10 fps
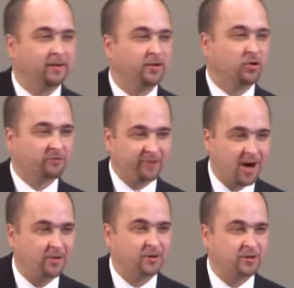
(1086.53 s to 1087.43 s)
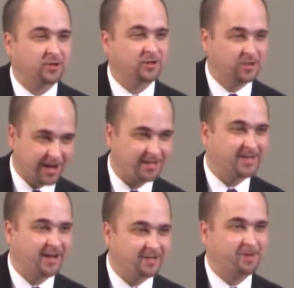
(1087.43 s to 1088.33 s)
your father's
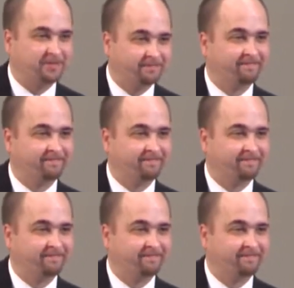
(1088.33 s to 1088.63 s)
chastisement.